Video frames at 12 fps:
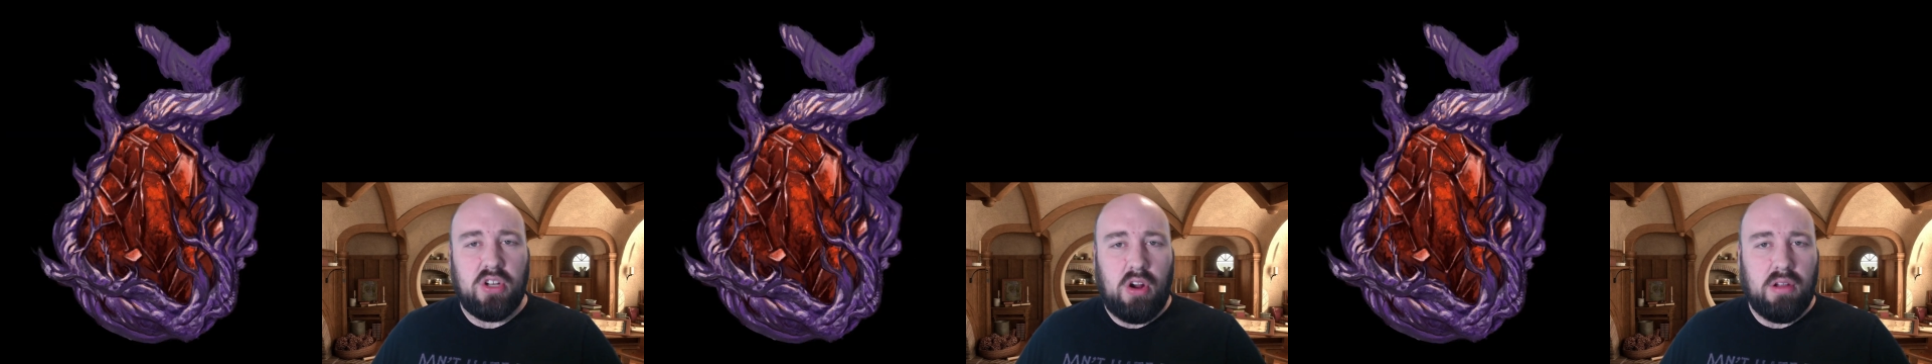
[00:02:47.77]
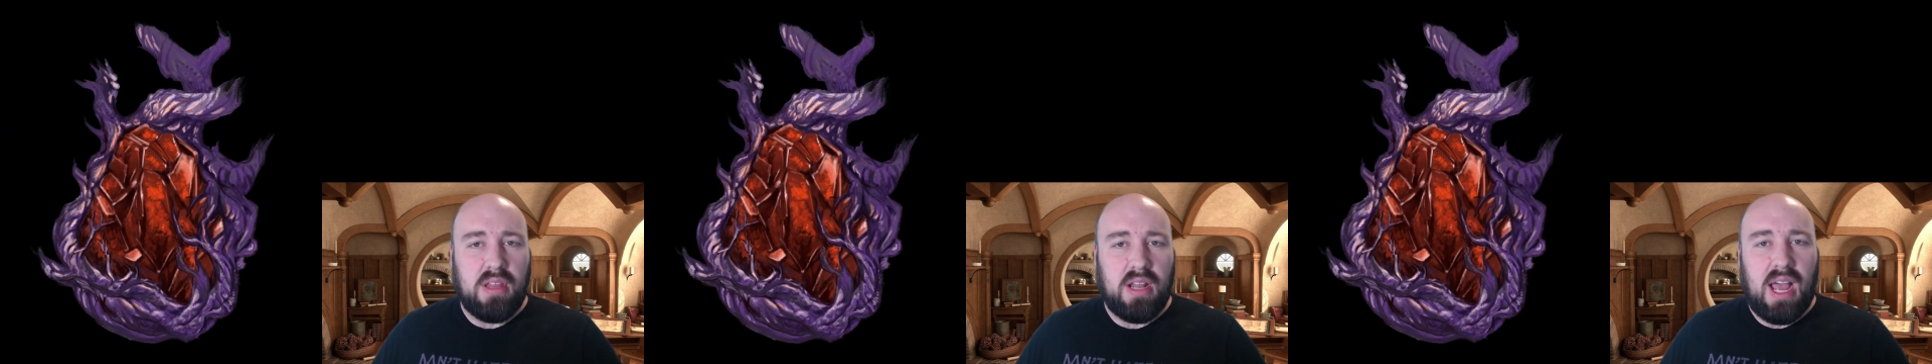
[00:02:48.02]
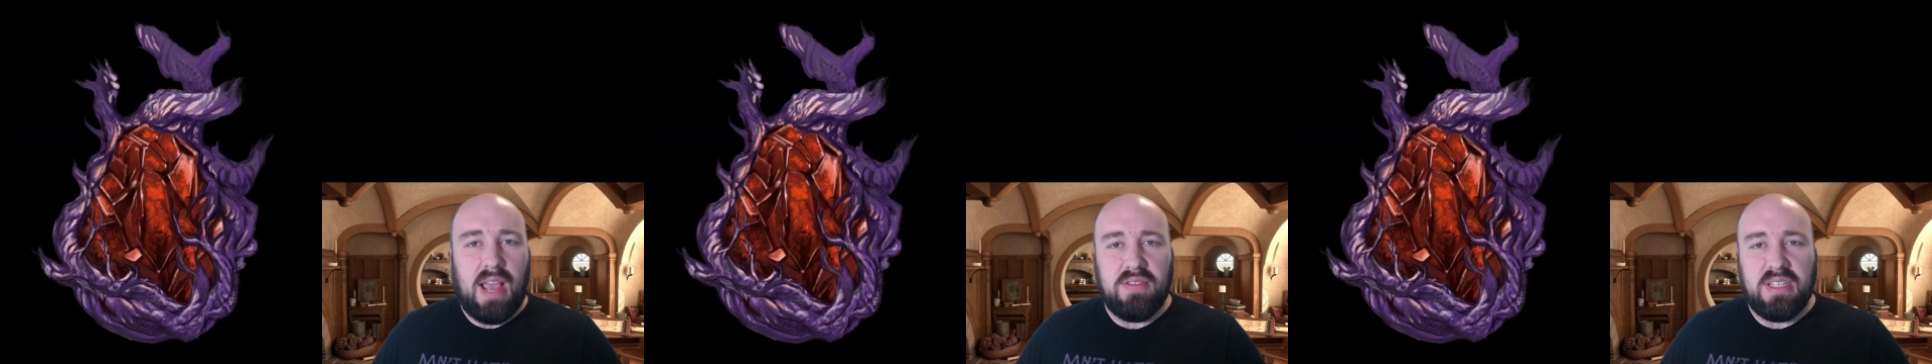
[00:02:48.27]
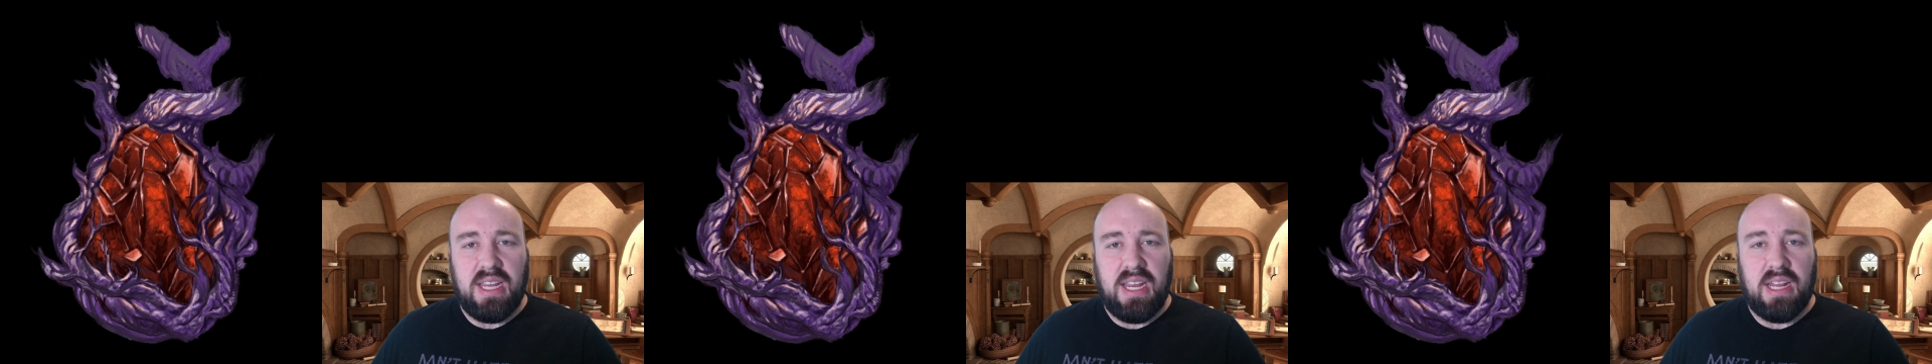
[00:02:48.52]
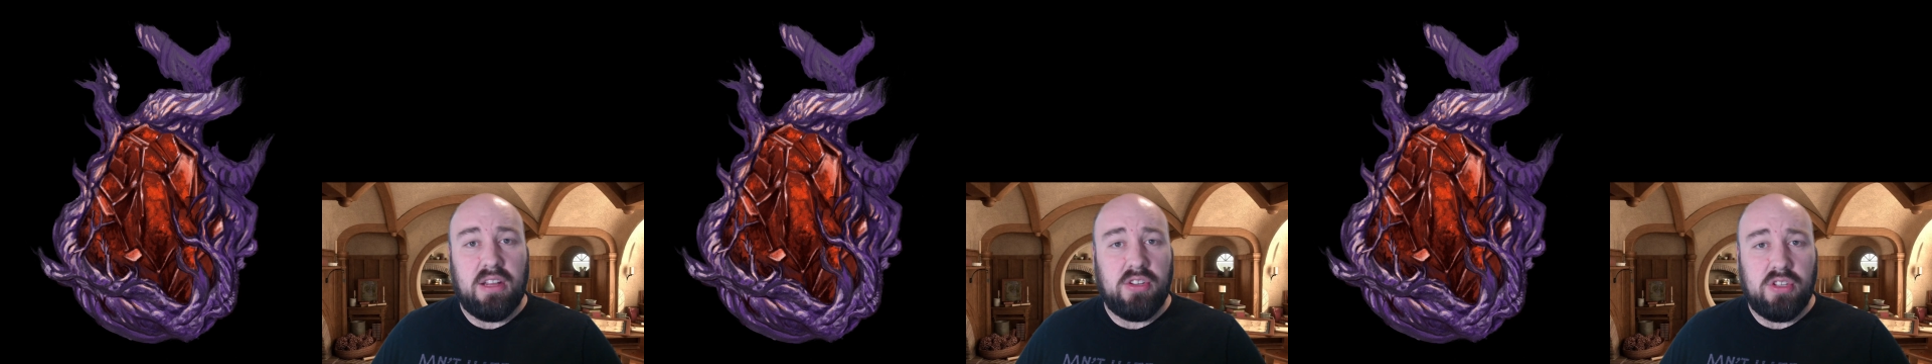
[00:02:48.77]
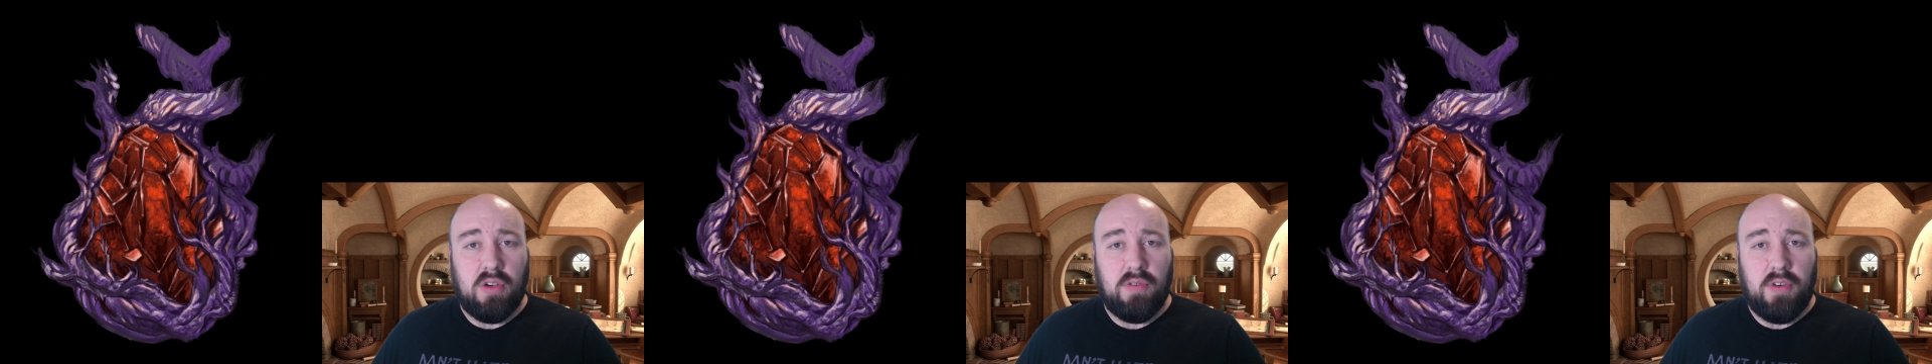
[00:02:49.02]
art that I have seen
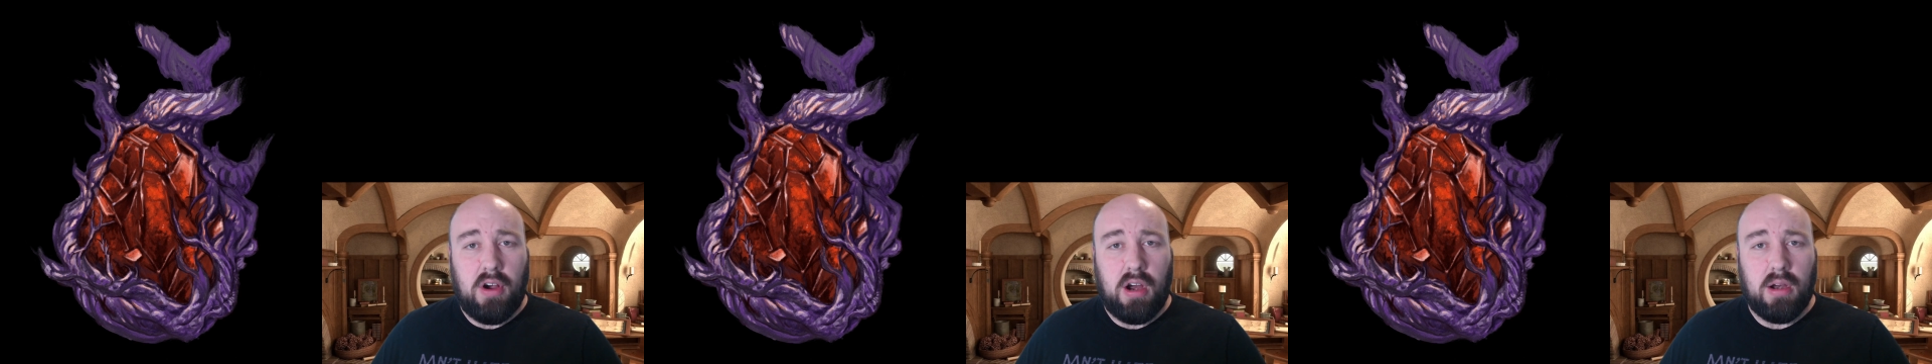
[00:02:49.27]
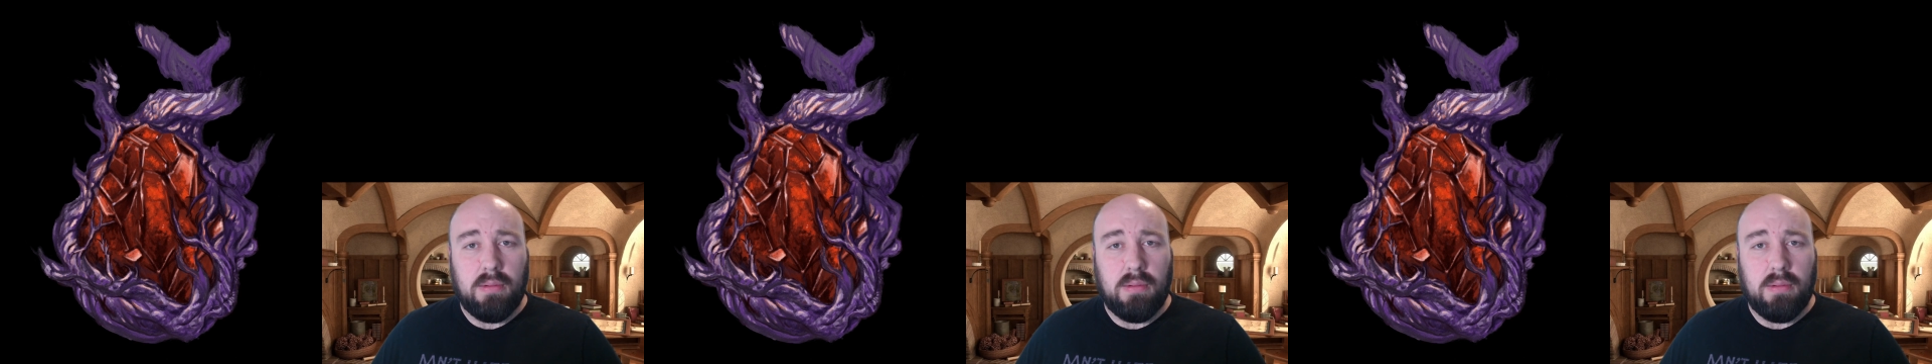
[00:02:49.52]
so far.